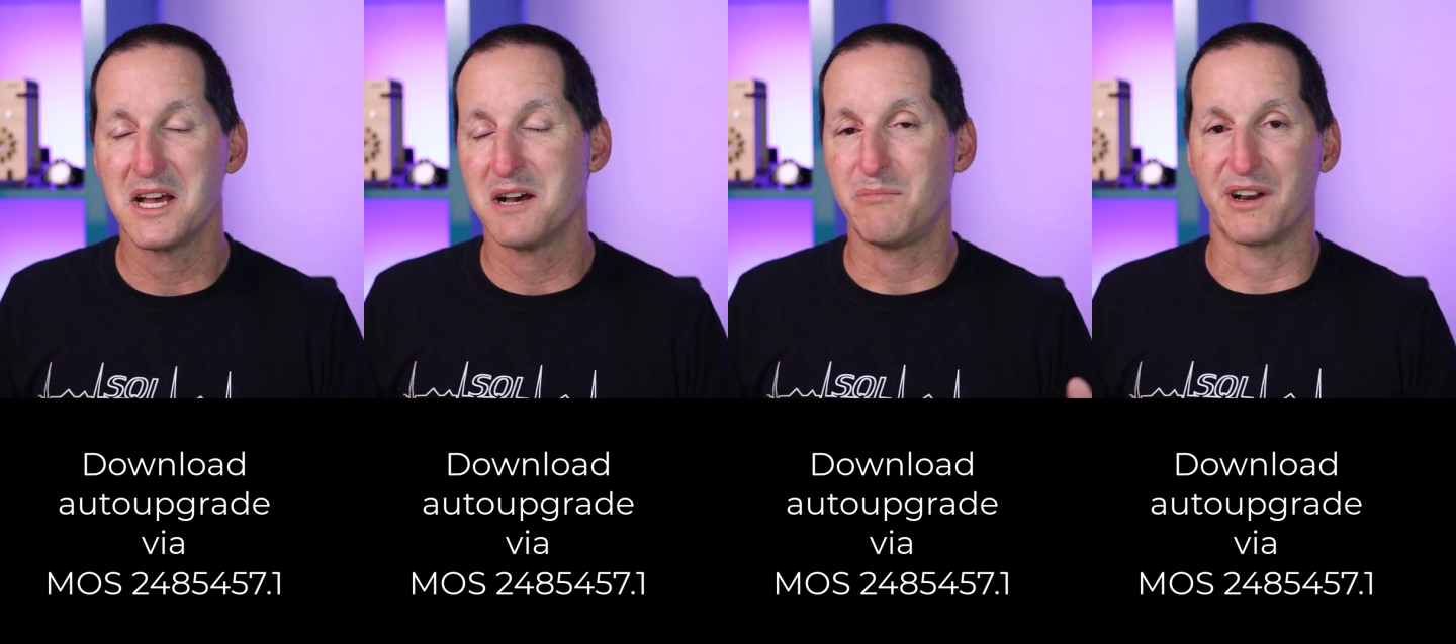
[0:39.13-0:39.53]

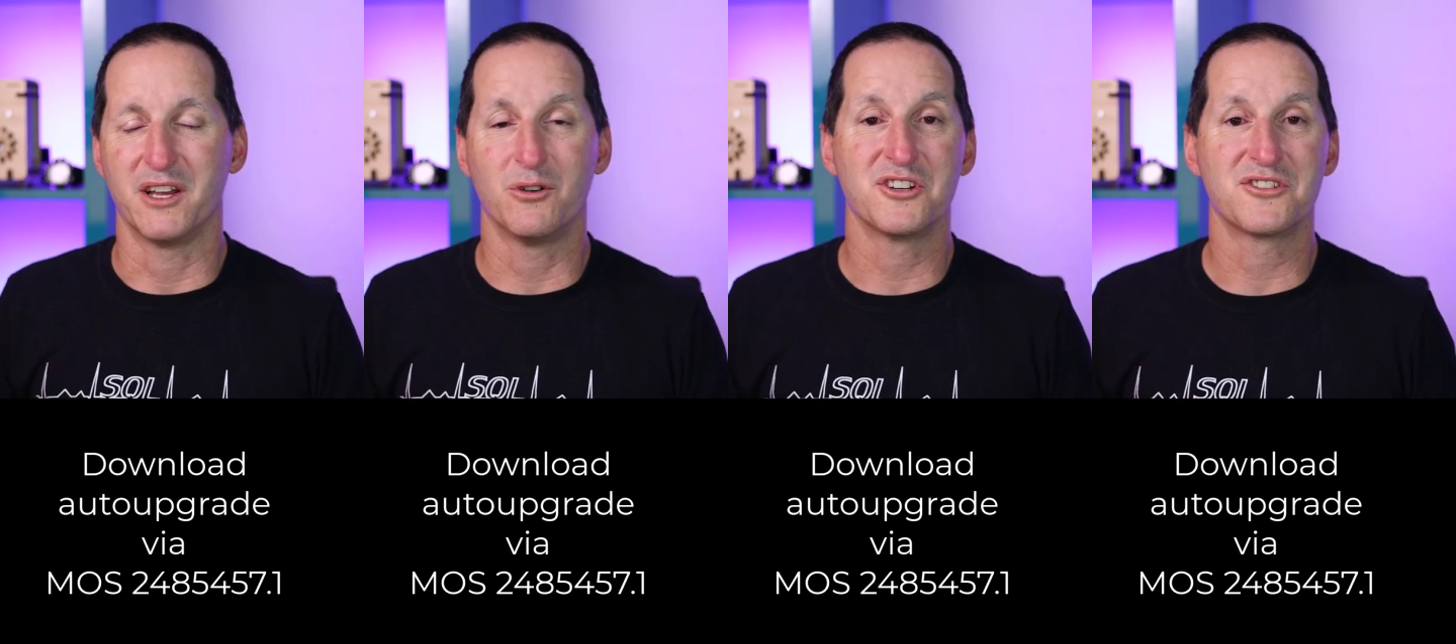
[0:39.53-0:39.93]
But I
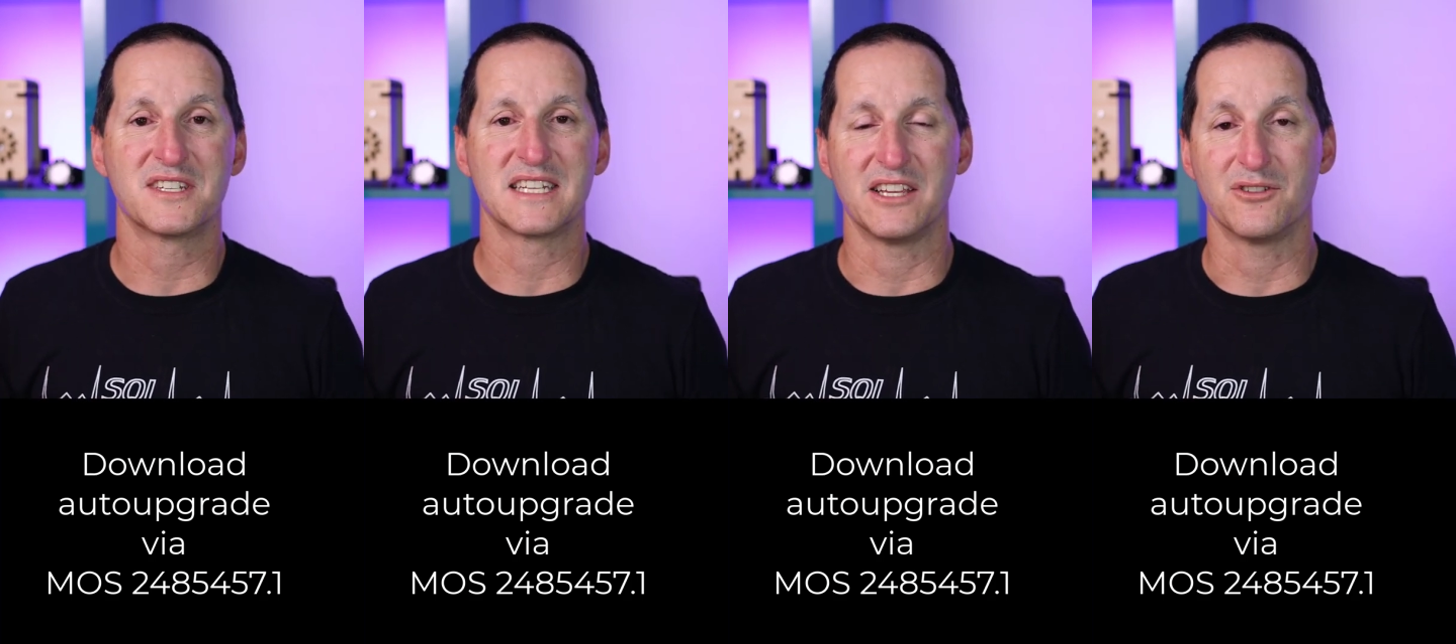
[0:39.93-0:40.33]
always should
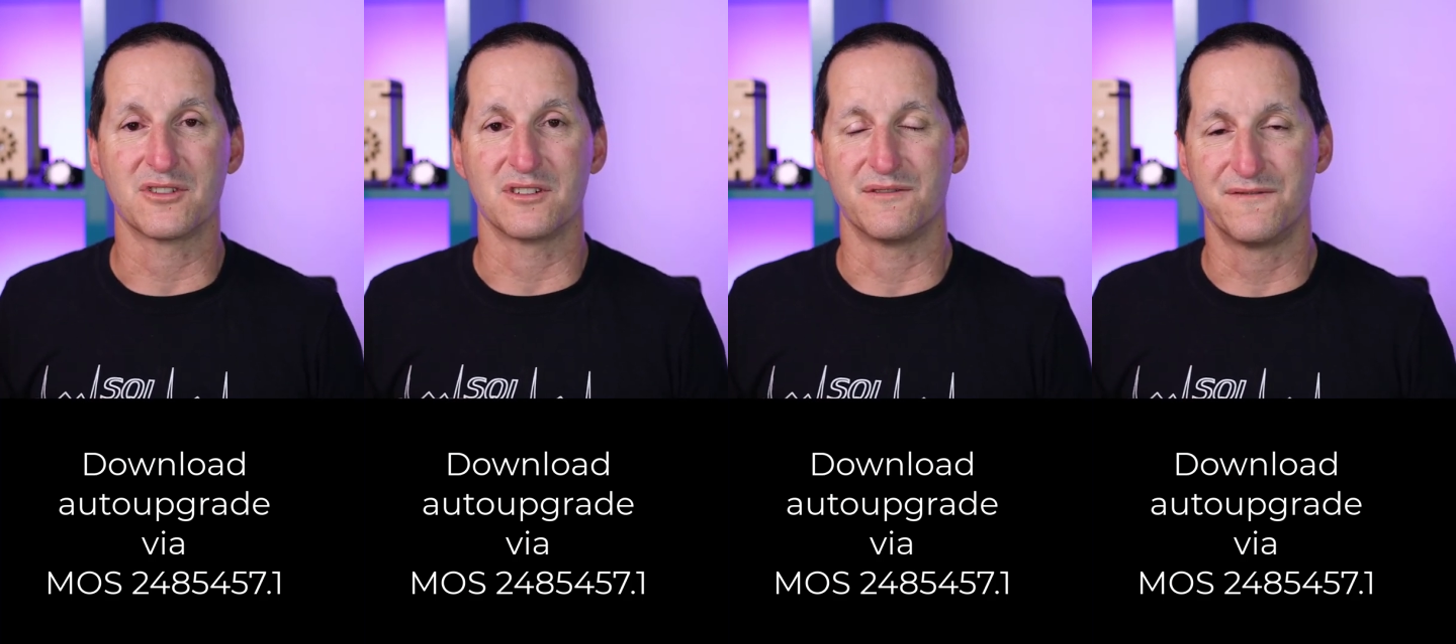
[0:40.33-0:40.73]
say you should
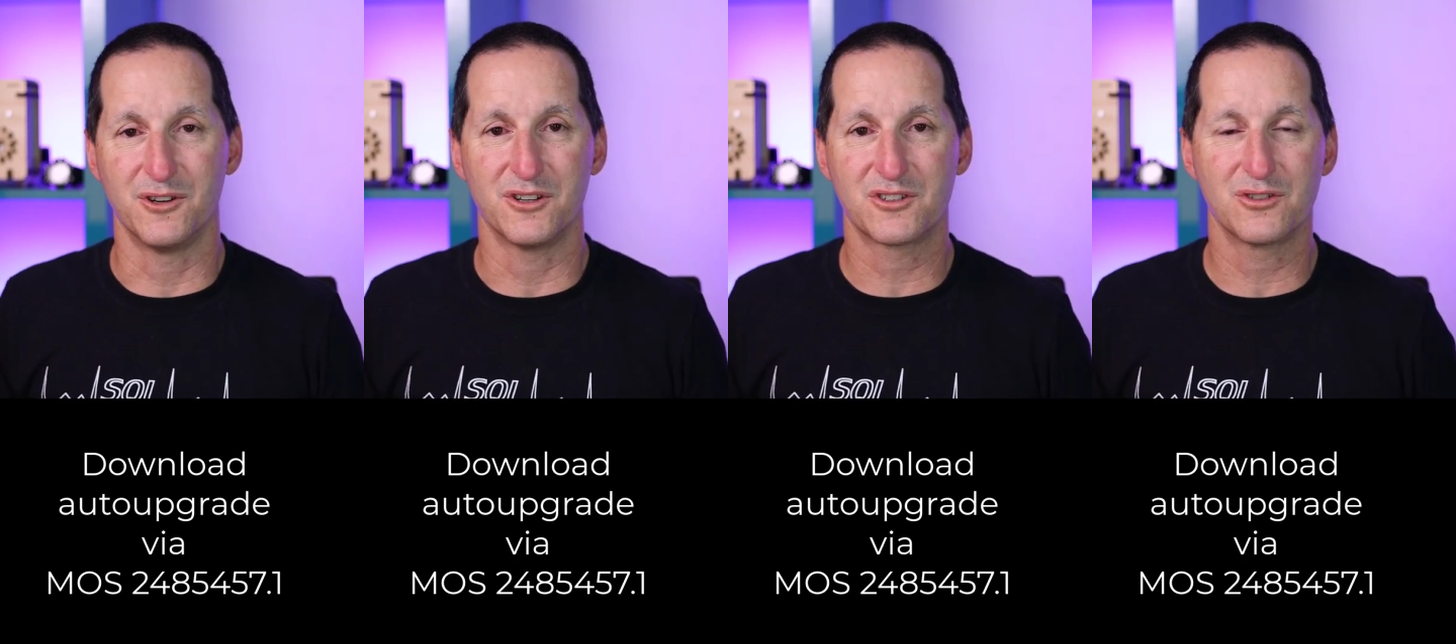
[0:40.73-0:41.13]
defer
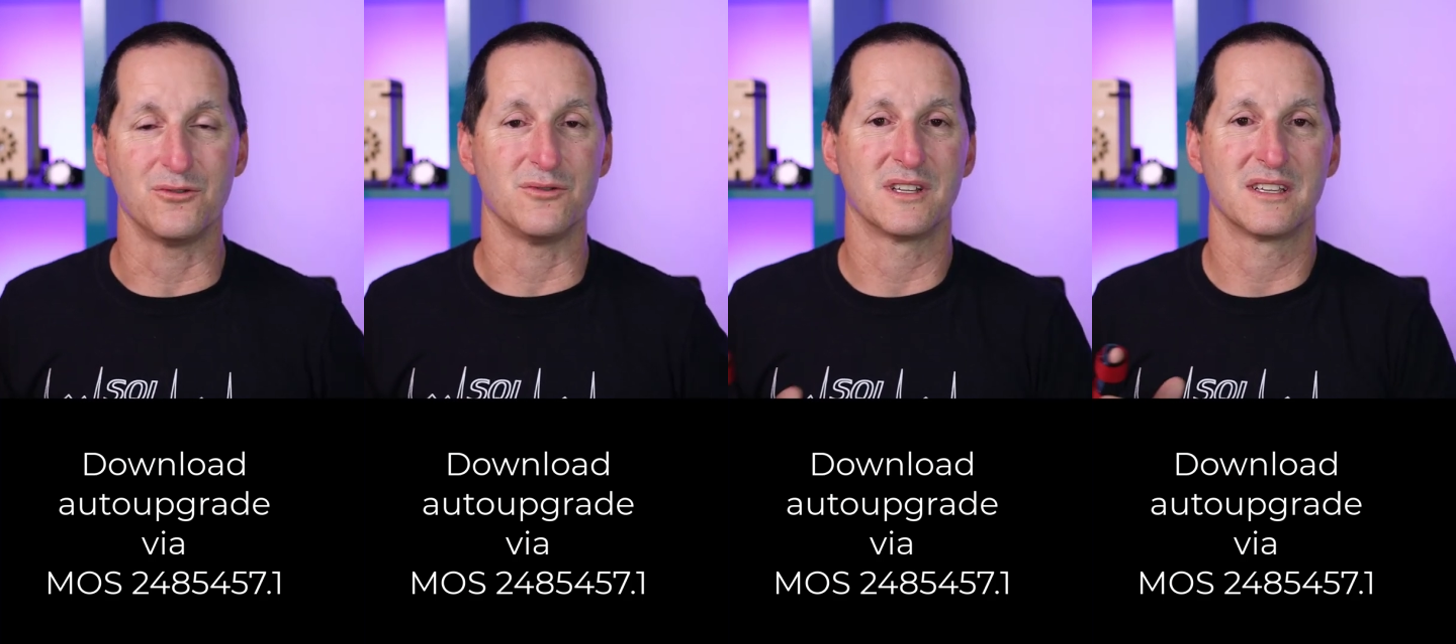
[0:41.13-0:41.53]
to
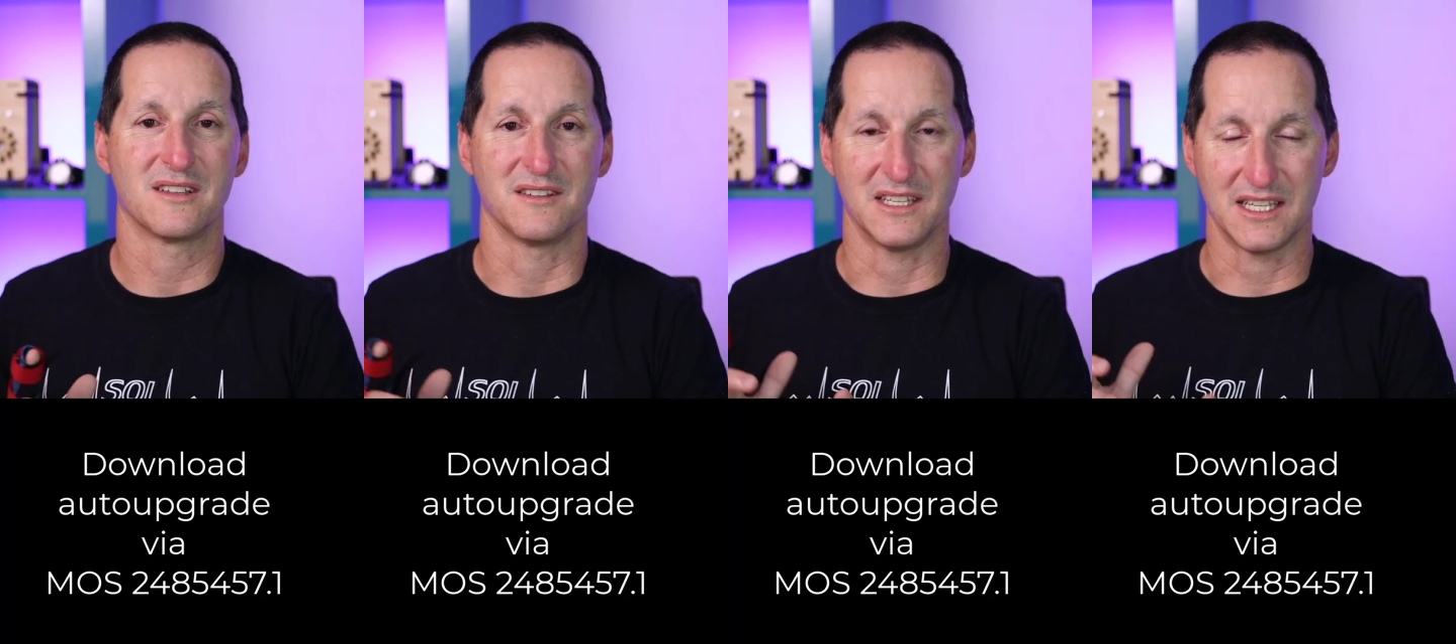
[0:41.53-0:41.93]

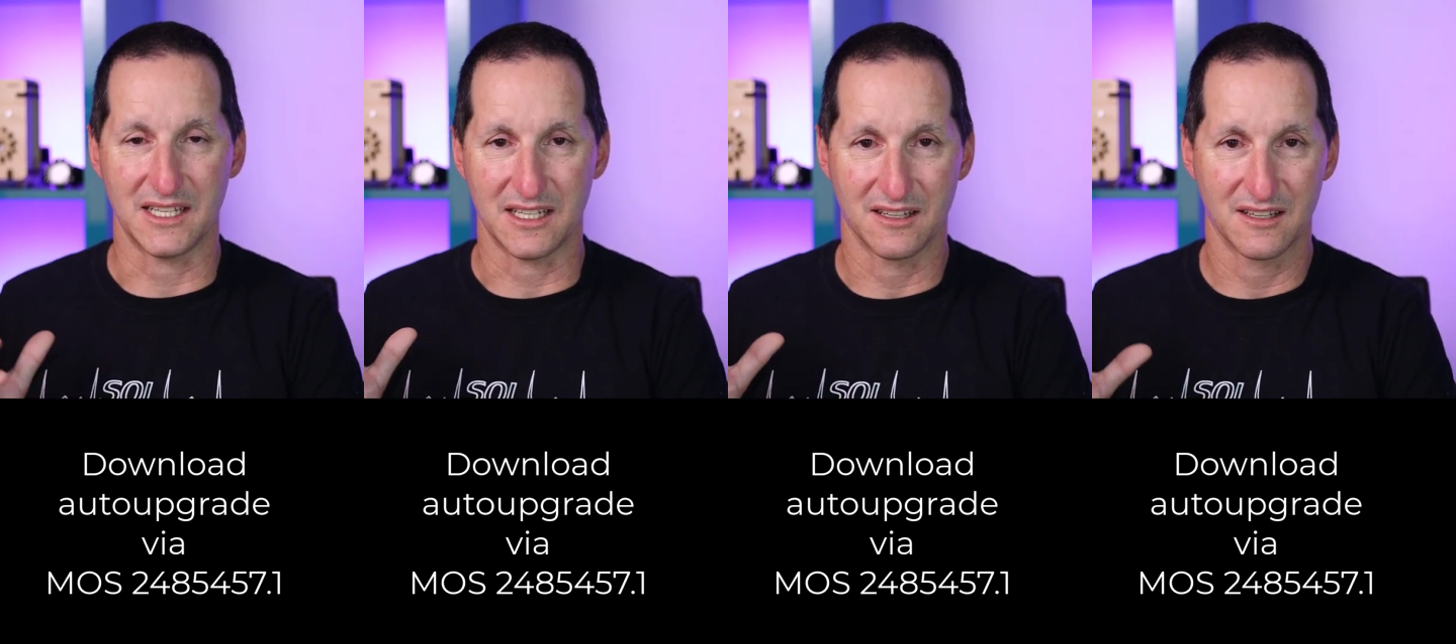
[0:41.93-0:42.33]
the